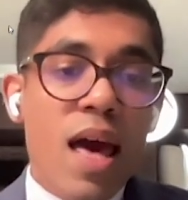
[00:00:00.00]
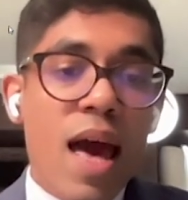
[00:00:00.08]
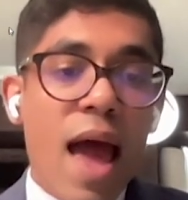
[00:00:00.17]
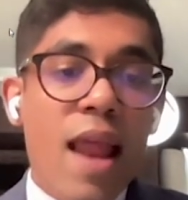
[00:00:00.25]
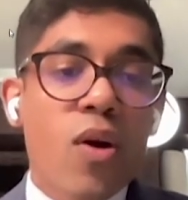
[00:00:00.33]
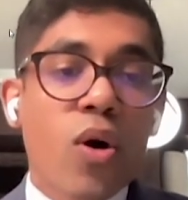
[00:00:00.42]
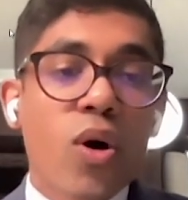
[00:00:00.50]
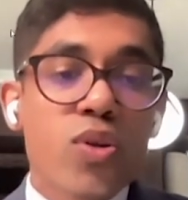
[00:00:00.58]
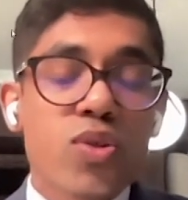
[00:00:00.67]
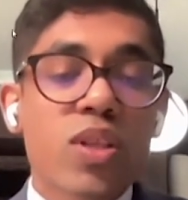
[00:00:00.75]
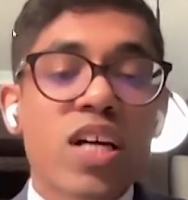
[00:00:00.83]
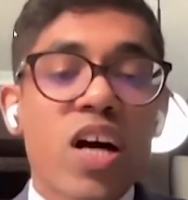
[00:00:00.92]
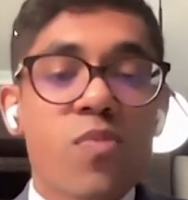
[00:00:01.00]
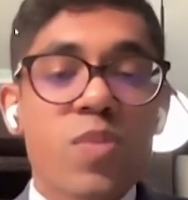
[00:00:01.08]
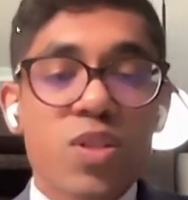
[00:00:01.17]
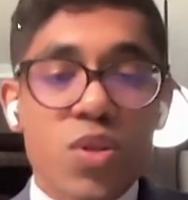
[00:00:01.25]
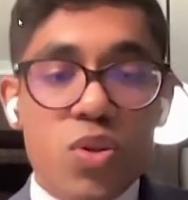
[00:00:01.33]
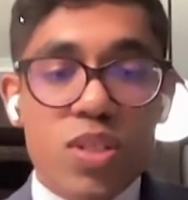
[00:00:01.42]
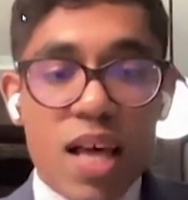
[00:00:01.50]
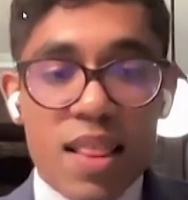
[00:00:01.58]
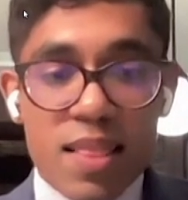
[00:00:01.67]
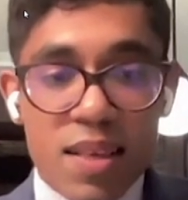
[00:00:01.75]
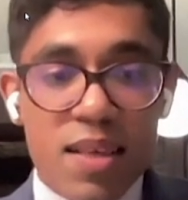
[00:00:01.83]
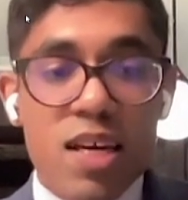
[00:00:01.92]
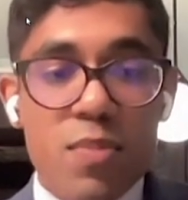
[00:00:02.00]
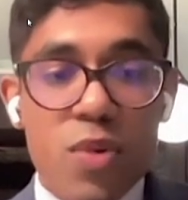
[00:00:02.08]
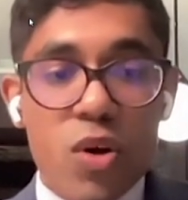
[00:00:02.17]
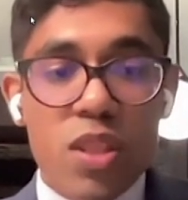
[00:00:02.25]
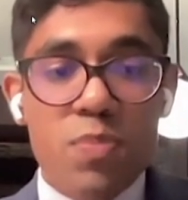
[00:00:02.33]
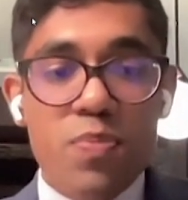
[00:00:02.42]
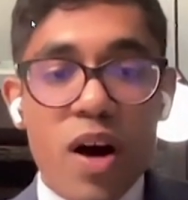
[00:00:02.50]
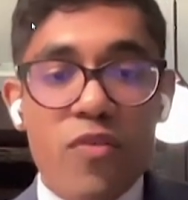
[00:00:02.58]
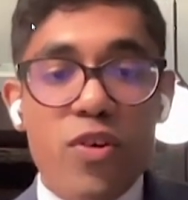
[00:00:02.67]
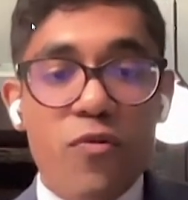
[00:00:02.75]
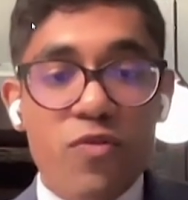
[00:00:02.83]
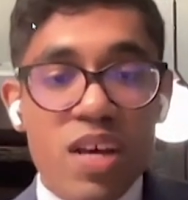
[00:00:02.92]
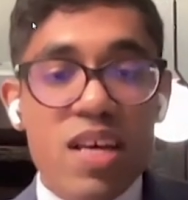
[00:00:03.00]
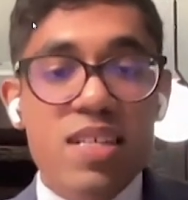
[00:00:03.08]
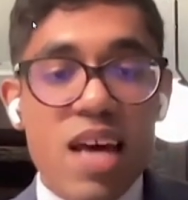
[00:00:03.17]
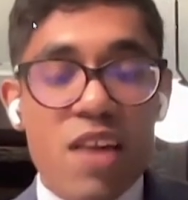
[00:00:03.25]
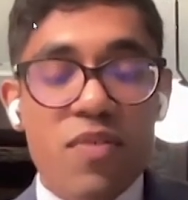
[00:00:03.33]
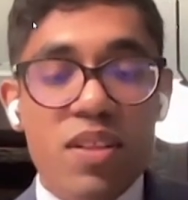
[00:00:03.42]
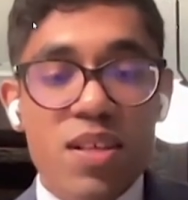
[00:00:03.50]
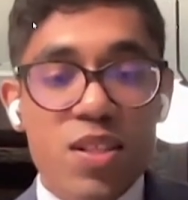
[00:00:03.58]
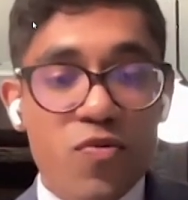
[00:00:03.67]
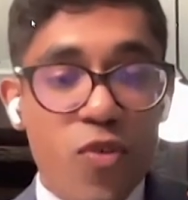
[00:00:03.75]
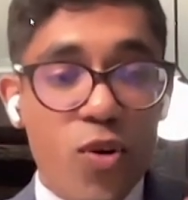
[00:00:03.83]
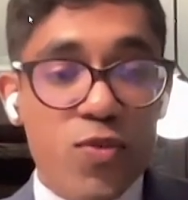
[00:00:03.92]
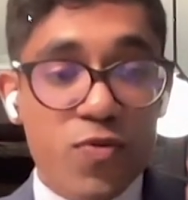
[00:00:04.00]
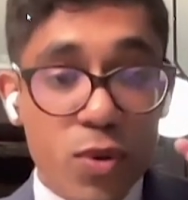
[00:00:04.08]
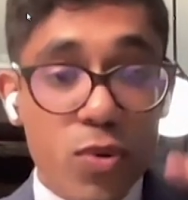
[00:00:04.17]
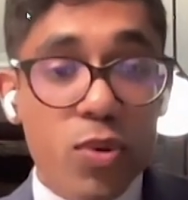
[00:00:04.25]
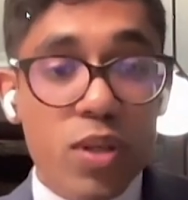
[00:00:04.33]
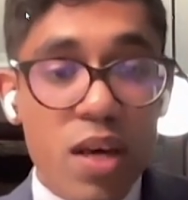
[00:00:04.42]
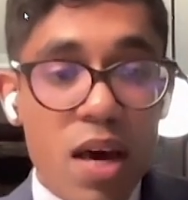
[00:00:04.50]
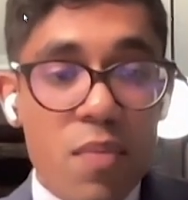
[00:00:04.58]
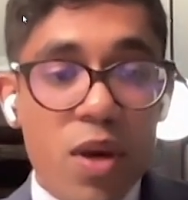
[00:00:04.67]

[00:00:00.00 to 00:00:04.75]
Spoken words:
And also the government needs to start thinking about the power of data and whether it's a force for good,